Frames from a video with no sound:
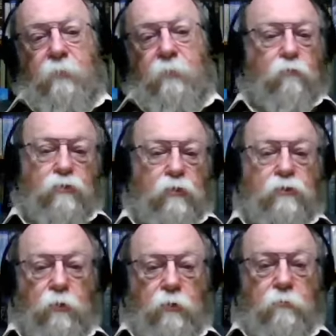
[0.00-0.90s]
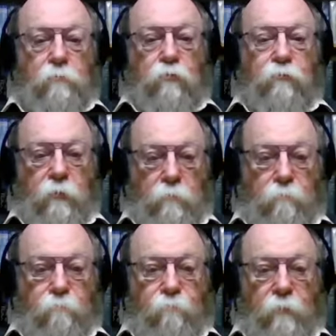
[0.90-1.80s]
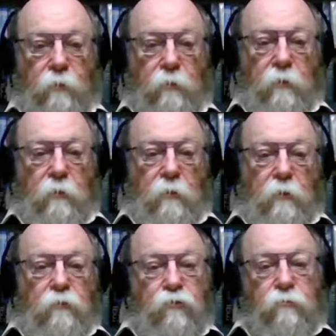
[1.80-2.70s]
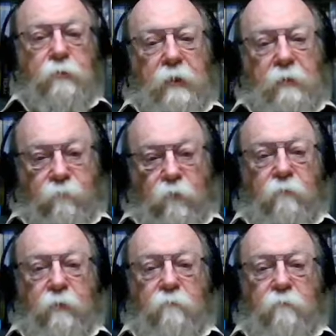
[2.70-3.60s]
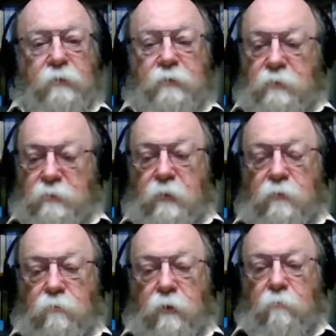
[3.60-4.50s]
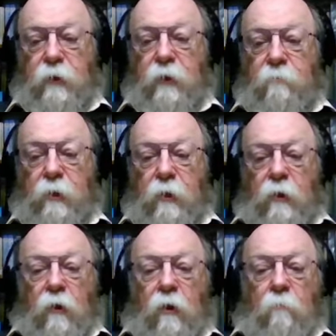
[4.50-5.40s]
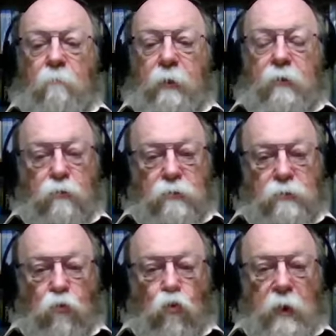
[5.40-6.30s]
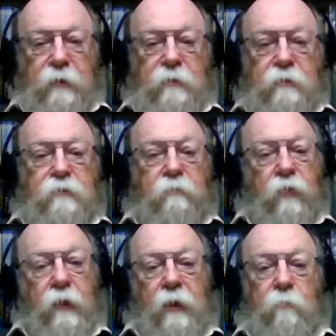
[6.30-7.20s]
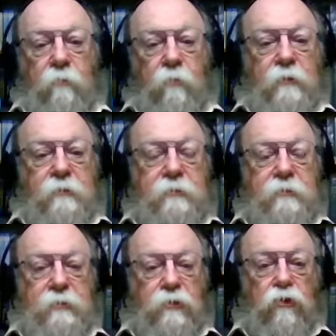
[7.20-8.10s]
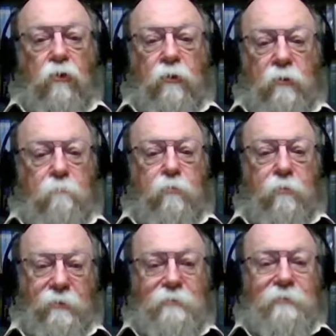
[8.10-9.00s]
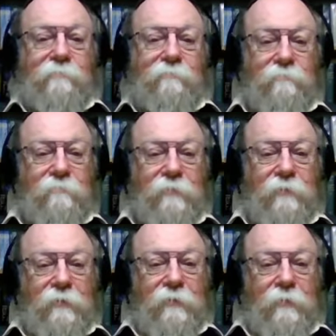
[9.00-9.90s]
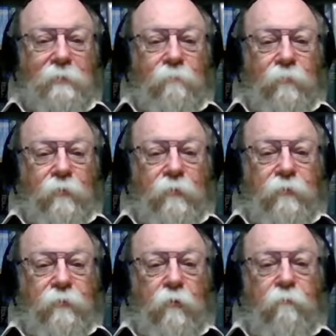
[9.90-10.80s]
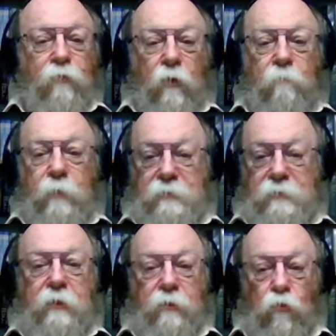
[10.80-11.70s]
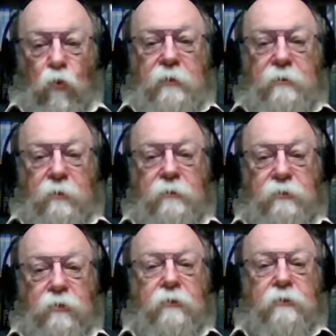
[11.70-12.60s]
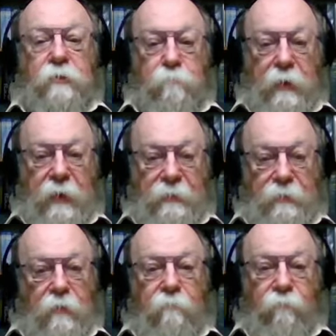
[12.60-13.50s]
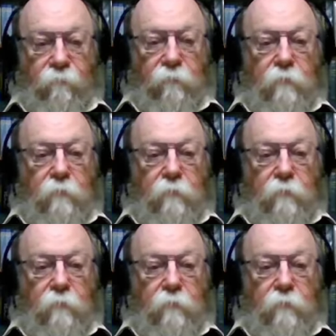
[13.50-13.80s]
Joshua could move in. During 500 years, he said to Abraham, because the wickedness of the Amorites is not complete. So I've basically got to wait till these guys are bad enough